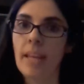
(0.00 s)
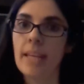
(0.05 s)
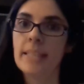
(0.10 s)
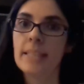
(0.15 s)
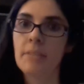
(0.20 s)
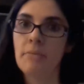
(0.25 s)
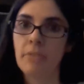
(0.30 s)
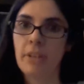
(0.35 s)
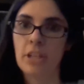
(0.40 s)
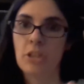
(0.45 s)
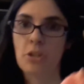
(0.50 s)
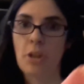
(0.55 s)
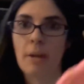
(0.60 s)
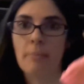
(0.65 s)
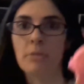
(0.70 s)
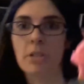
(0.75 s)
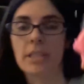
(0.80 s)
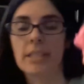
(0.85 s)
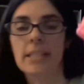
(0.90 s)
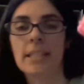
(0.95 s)
some finished
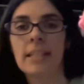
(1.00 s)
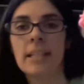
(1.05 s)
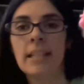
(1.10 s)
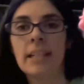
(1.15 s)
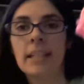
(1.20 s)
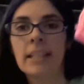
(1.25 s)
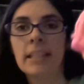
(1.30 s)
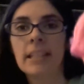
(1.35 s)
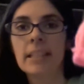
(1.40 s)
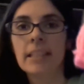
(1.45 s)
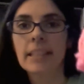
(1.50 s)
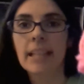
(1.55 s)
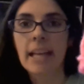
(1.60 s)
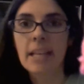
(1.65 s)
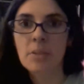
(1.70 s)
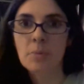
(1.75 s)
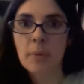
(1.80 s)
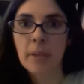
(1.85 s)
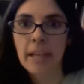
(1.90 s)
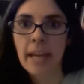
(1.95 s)
objects.
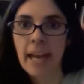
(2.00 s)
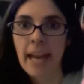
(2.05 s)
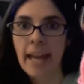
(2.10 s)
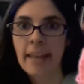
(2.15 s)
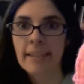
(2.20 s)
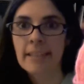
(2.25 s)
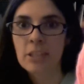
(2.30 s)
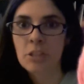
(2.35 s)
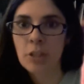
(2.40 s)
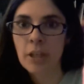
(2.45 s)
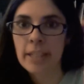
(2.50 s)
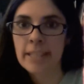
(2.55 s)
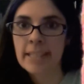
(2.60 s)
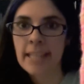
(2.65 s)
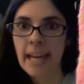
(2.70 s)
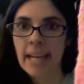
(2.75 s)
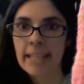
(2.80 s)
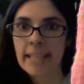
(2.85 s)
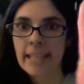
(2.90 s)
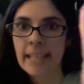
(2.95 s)
Last week I had this
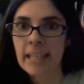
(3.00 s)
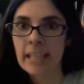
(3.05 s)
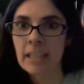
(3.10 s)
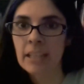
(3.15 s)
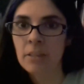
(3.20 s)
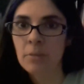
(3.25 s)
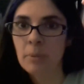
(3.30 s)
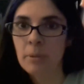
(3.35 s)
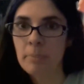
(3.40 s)
crazy idea